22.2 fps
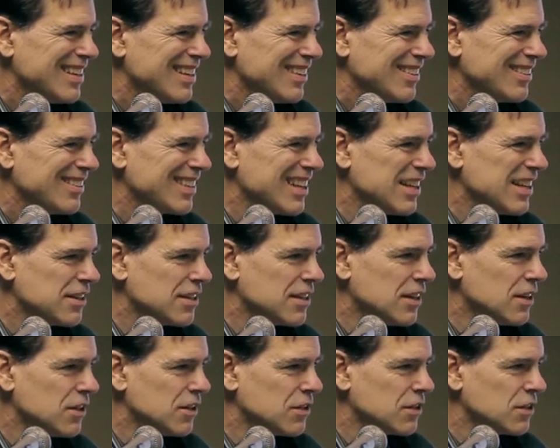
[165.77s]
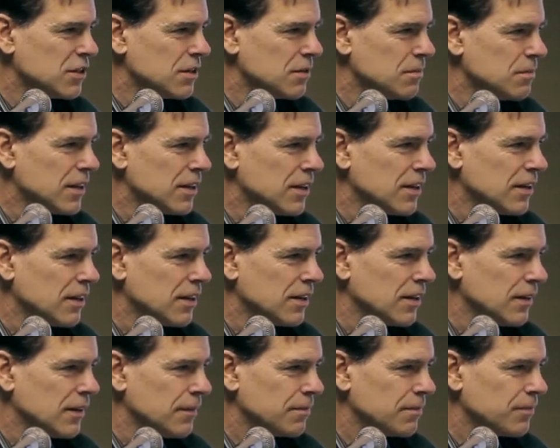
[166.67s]
We'll get down to my
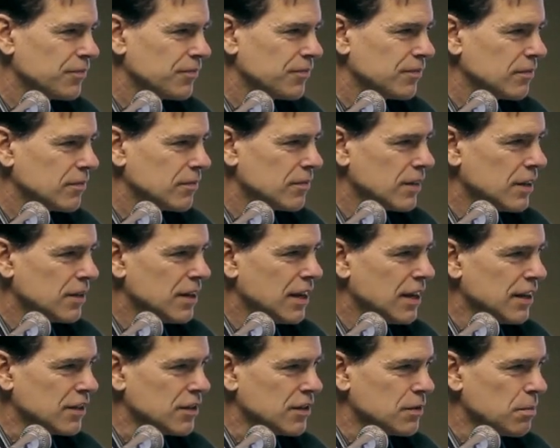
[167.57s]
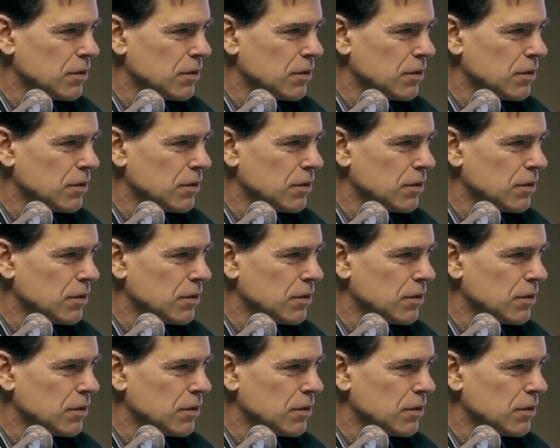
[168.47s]
uh, next